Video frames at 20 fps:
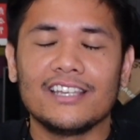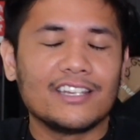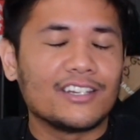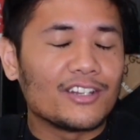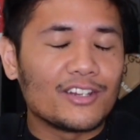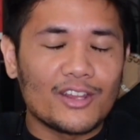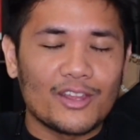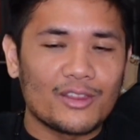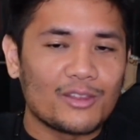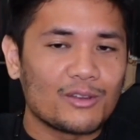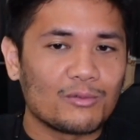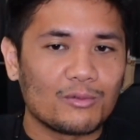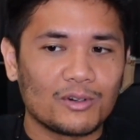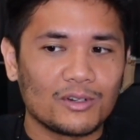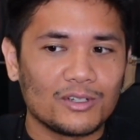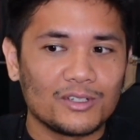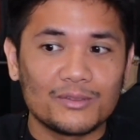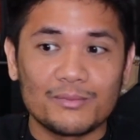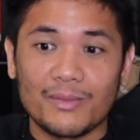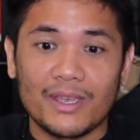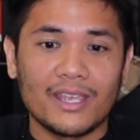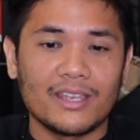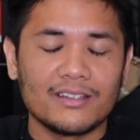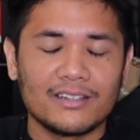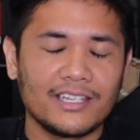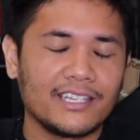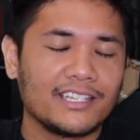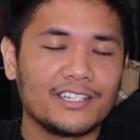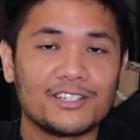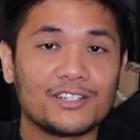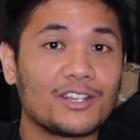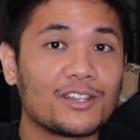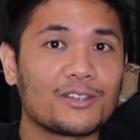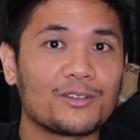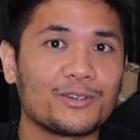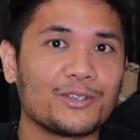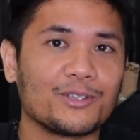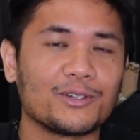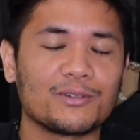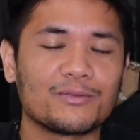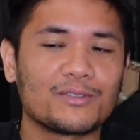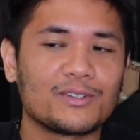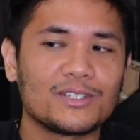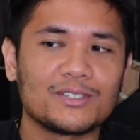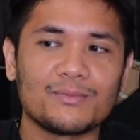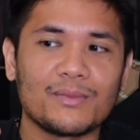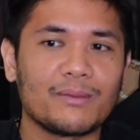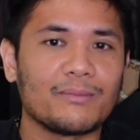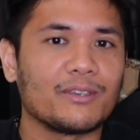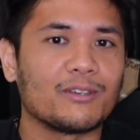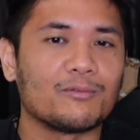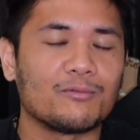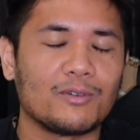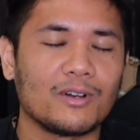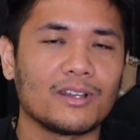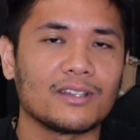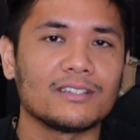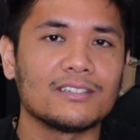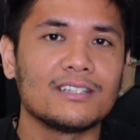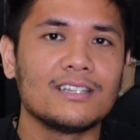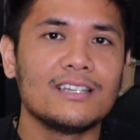In another world, may, like in another universe, maybe it won.